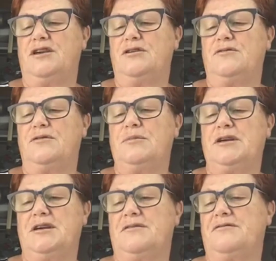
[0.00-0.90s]
Thank you for
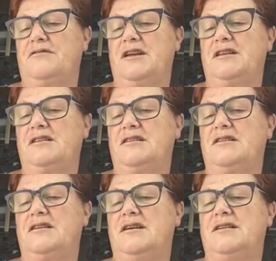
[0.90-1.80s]
being a
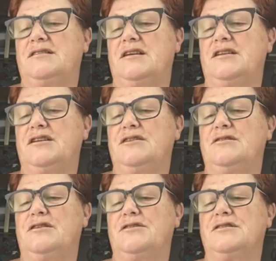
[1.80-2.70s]
friend,
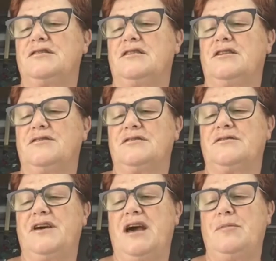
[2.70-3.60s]
sending you lots and
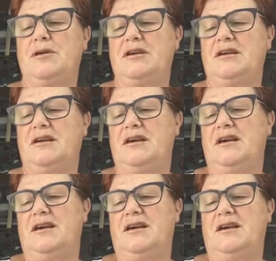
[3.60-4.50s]
lots of happy.
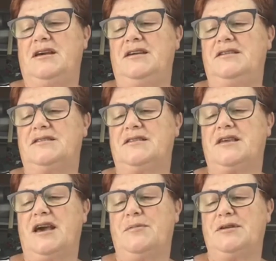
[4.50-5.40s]
Here's
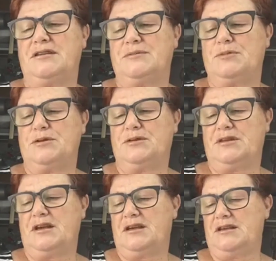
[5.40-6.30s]
to the happiest
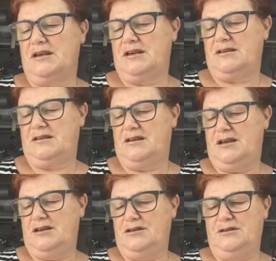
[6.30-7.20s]
birthday yet.
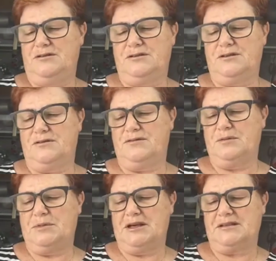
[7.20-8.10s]
You
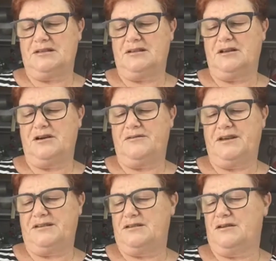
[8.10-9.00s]
deserve the best
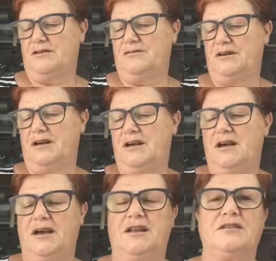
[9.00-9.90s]
life has to offer.
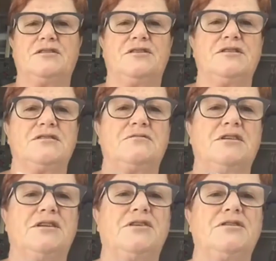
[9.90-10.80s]
And it's got
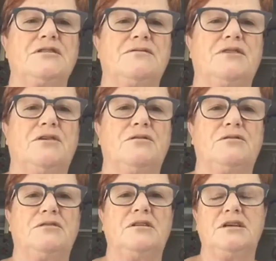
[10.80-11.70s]
this really nice
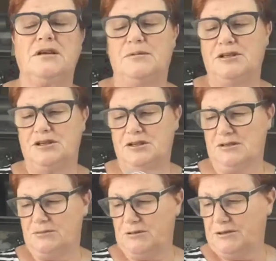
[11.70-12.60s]
floral
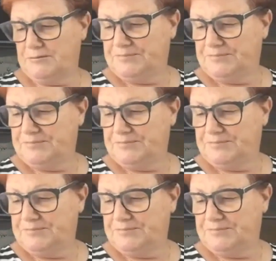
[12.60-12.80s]
image as